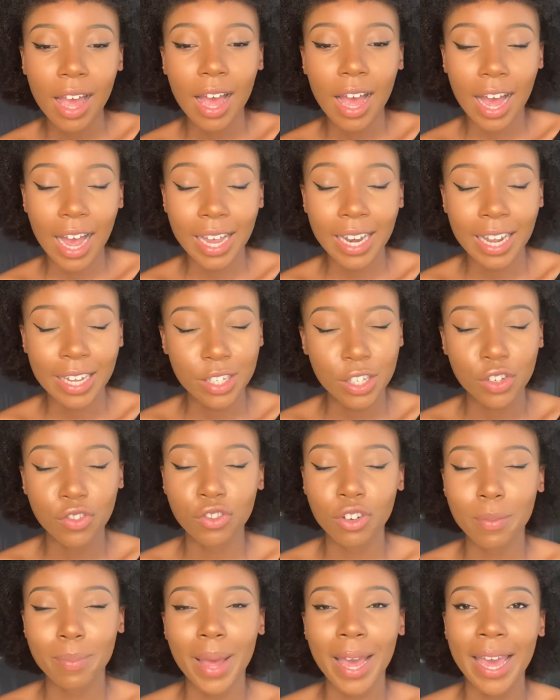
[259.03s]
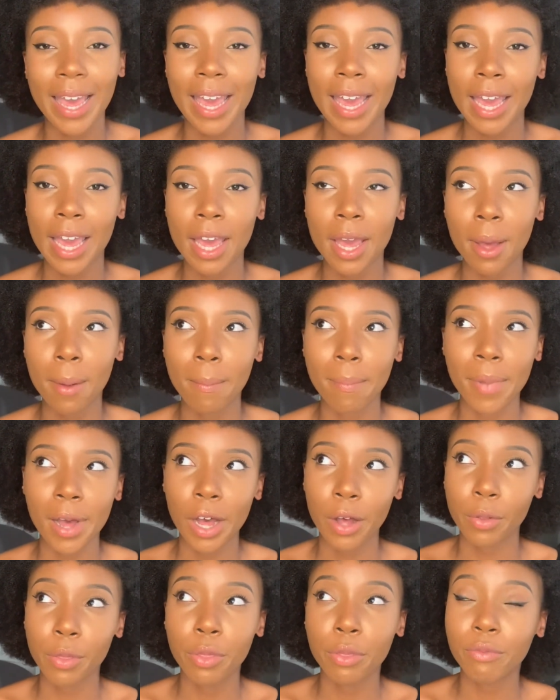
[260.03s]
I like to trim my hair
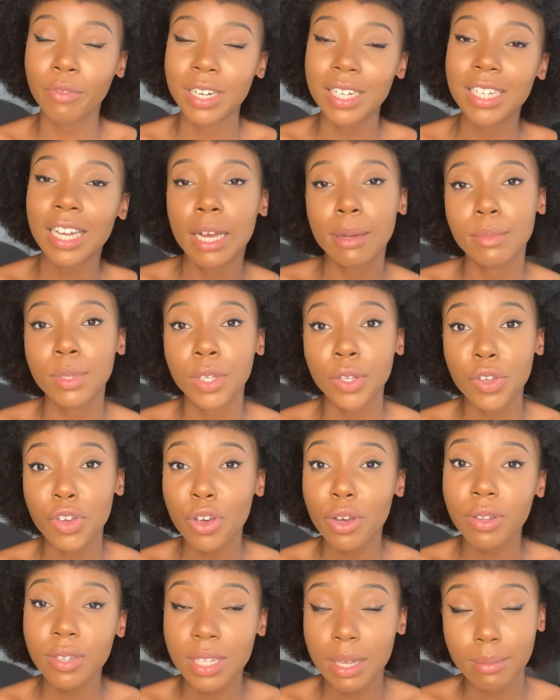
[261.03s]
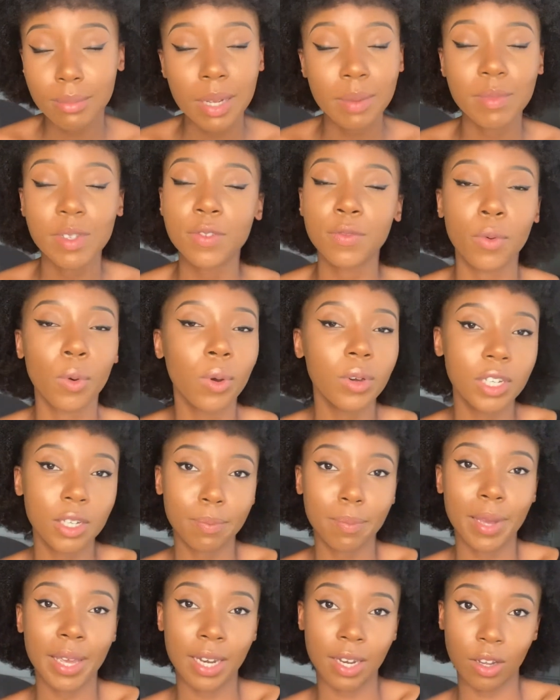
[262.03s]
about 3 times a year, sometimes 4,
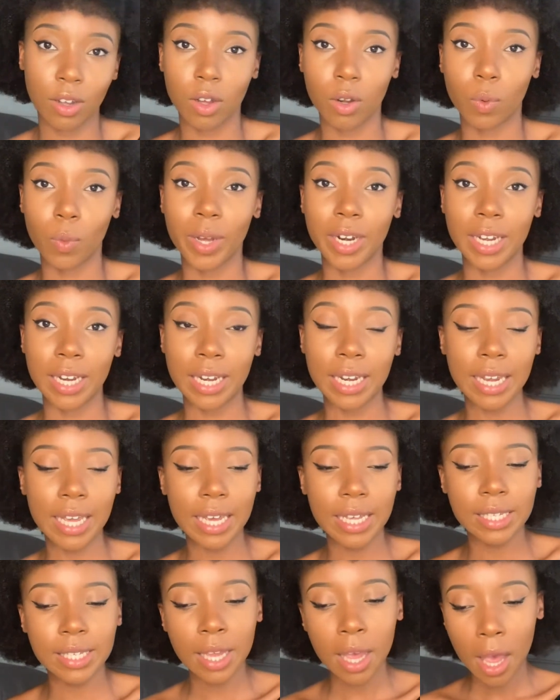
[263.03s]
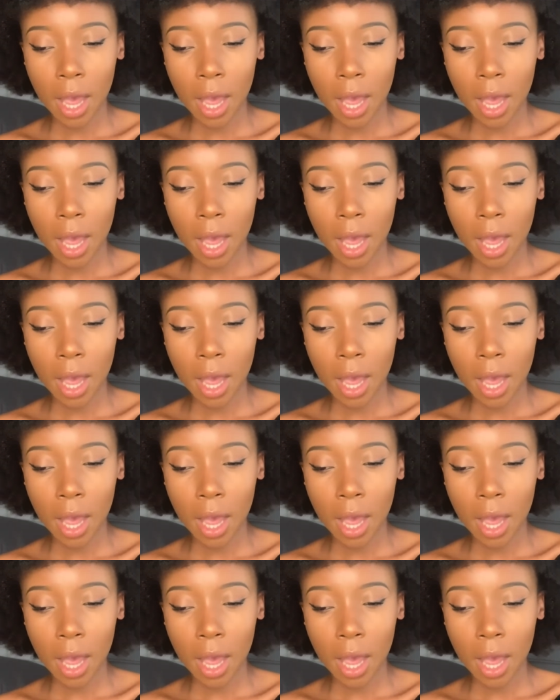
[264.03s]
depending on what it needs.